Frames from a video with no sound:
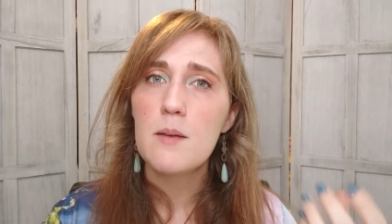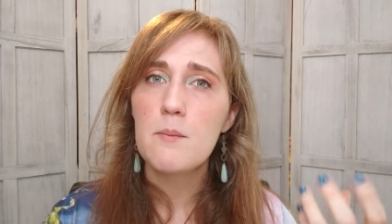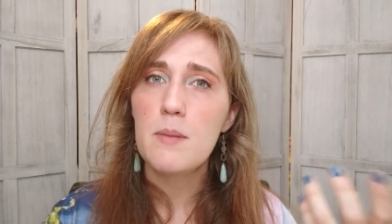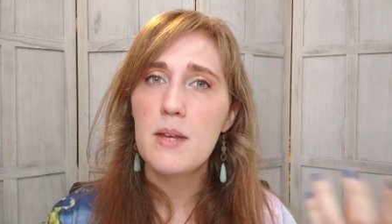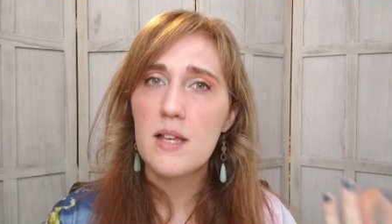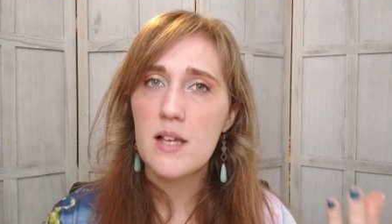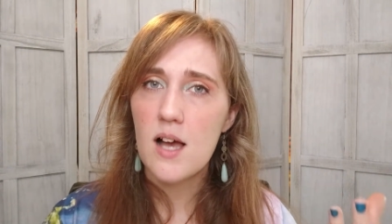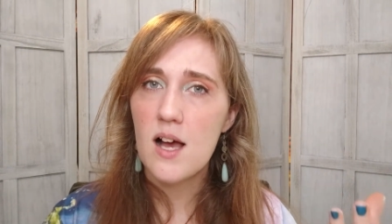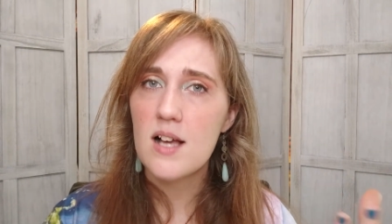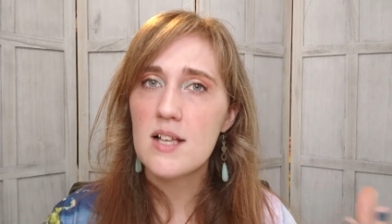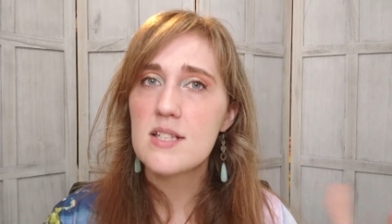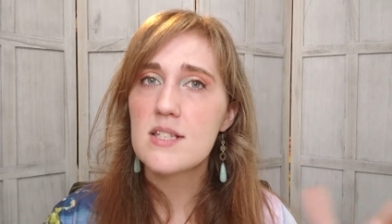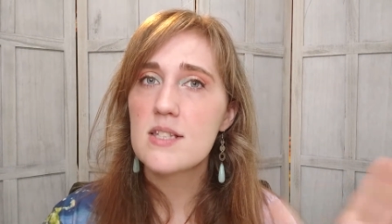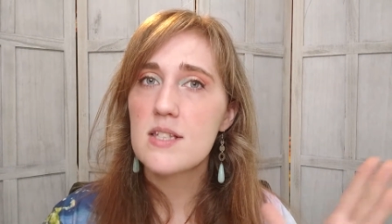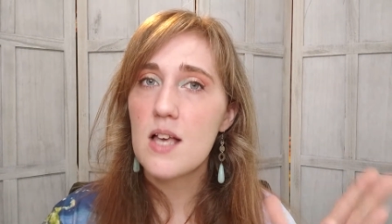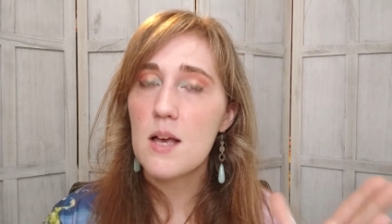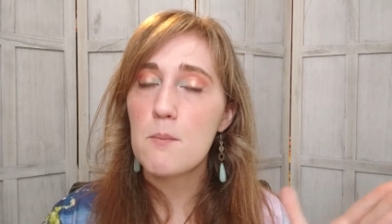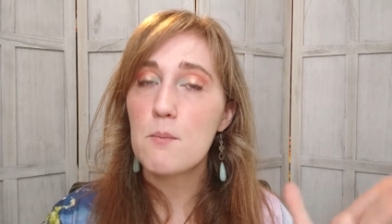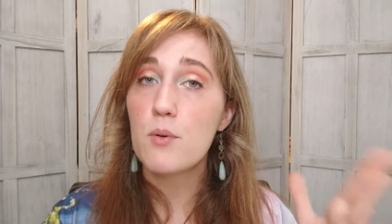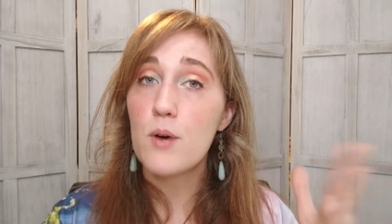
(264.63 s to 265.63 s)

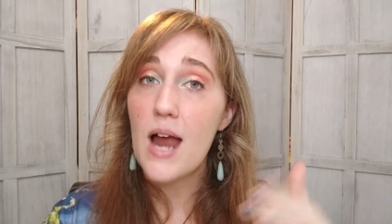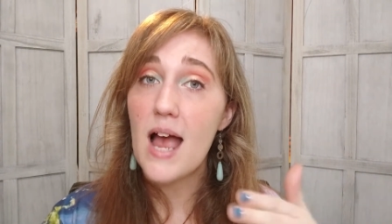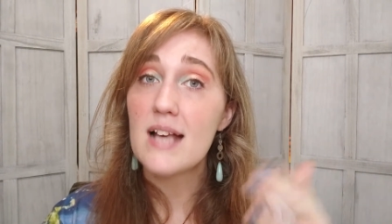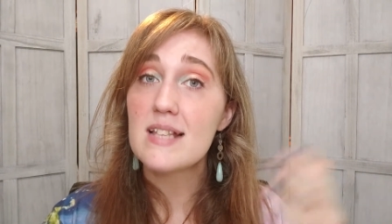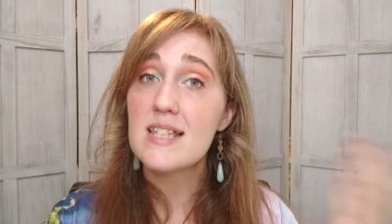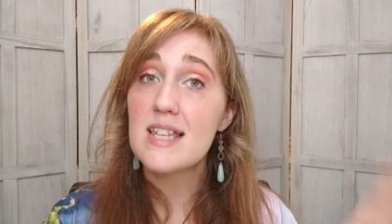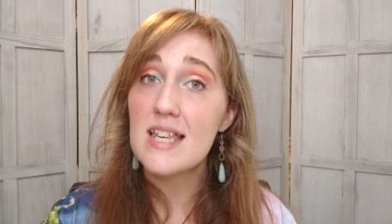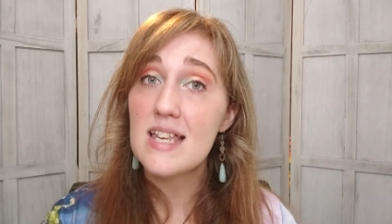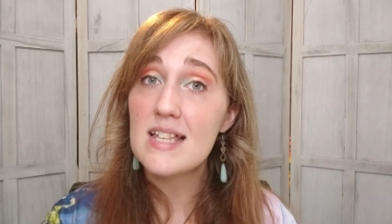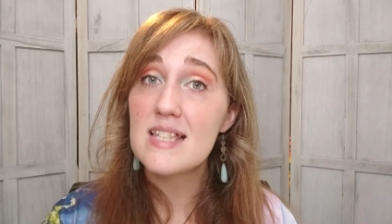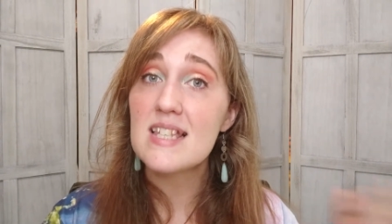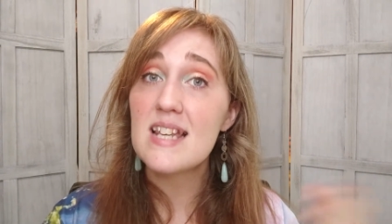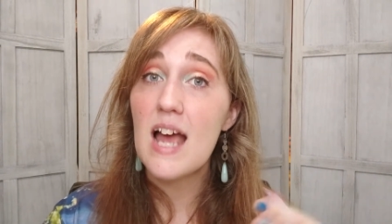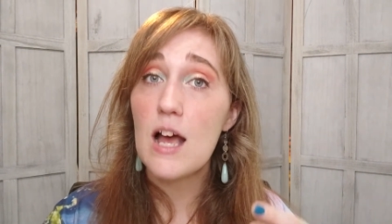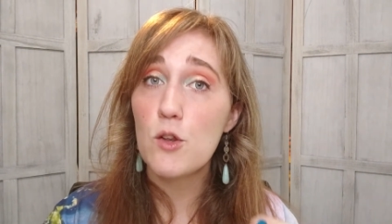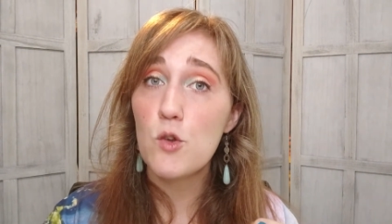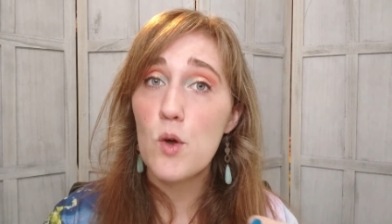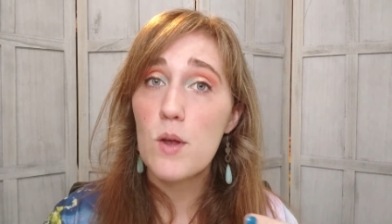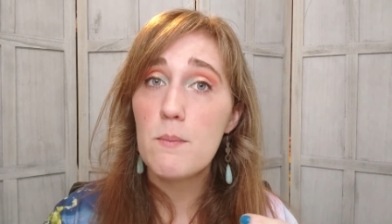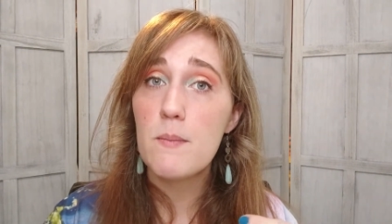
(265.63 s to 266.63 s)
because brass is an
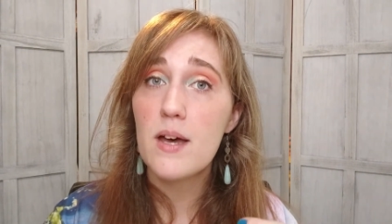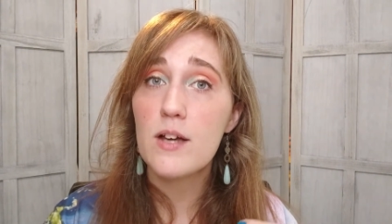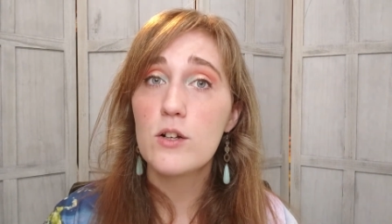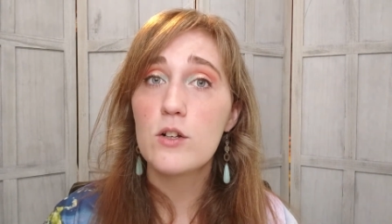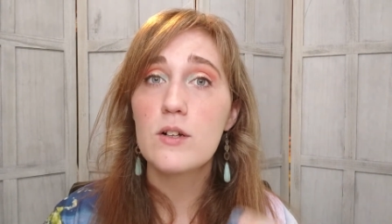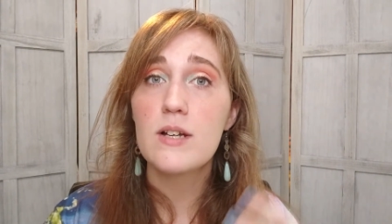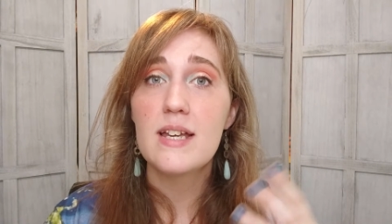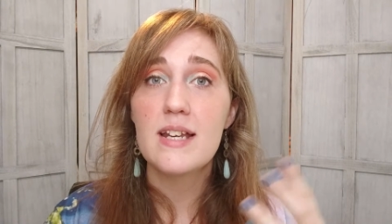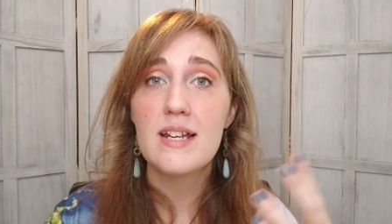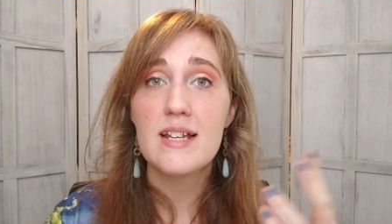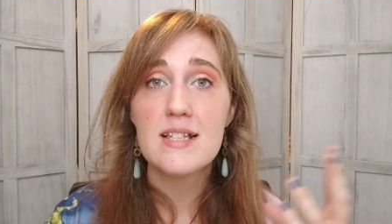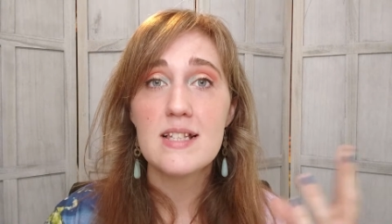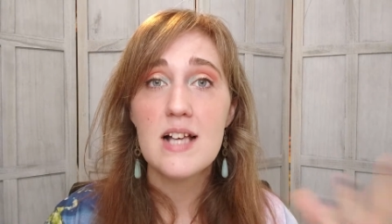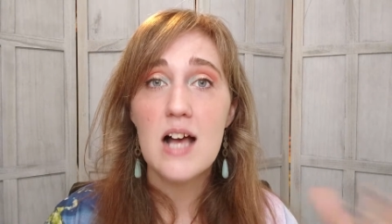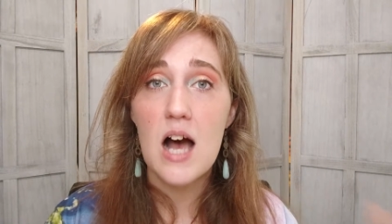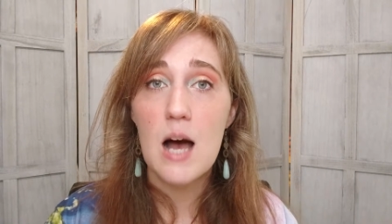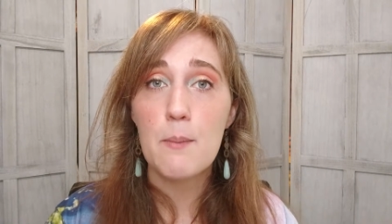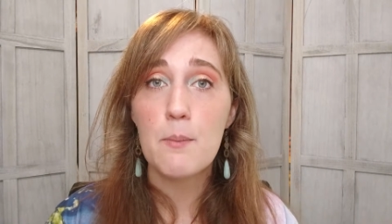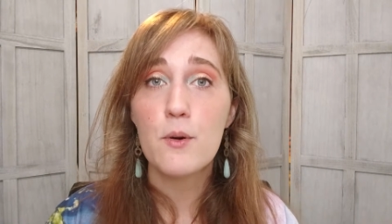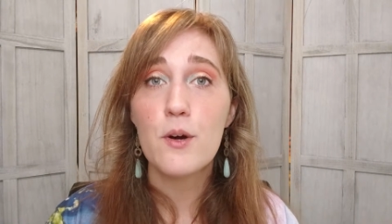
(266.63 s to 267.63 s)
alloy metal. It is
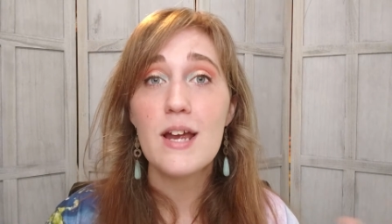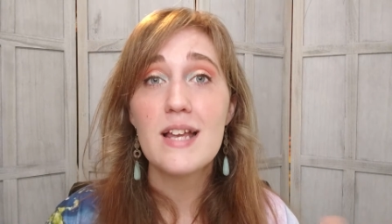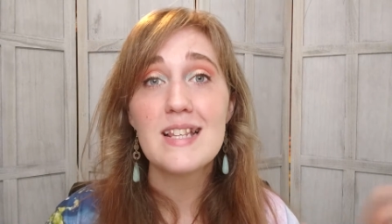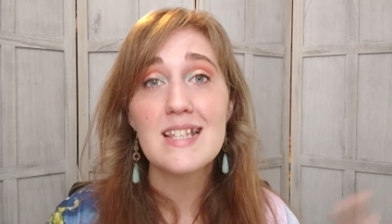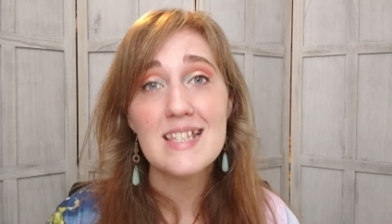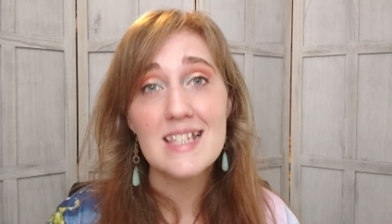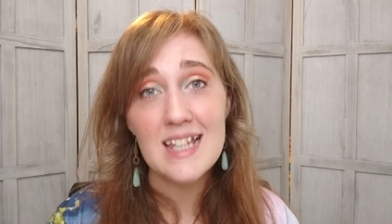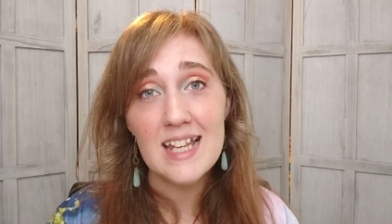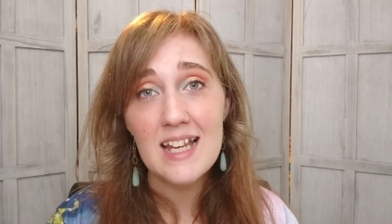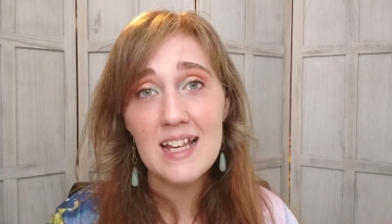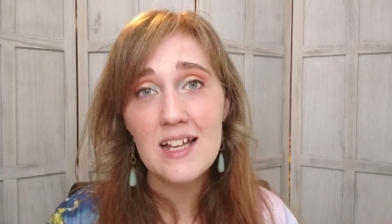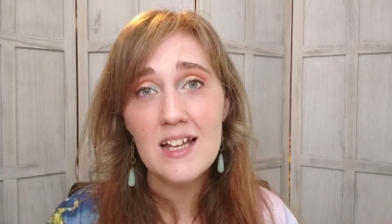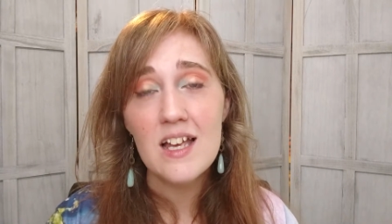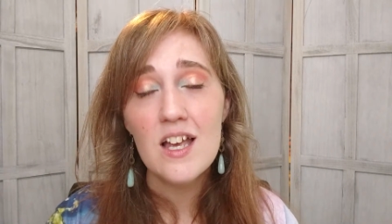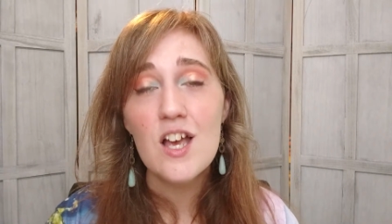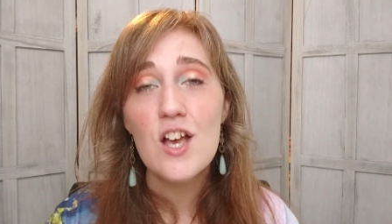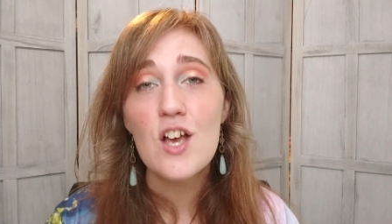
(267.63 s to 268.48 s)
copper and zinc.